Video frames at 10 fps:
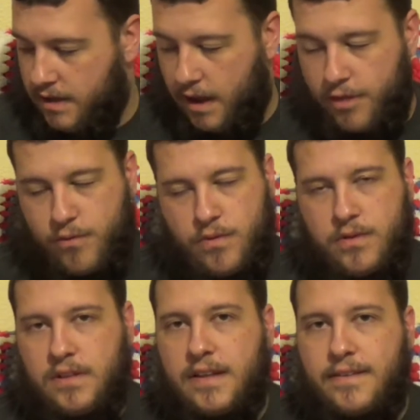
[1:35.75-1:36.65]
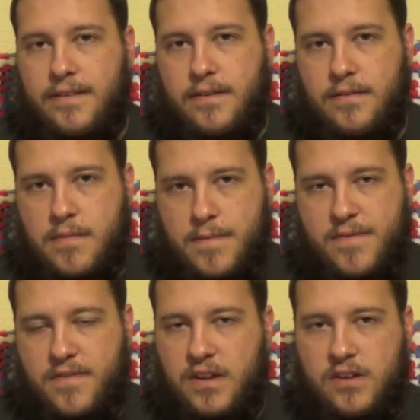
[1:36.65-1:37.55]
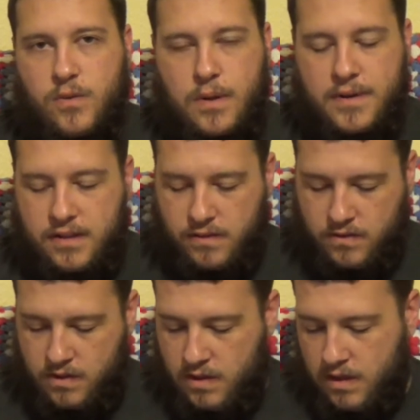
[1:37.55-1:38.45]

Got through it in less than maybe 15-20 minutes.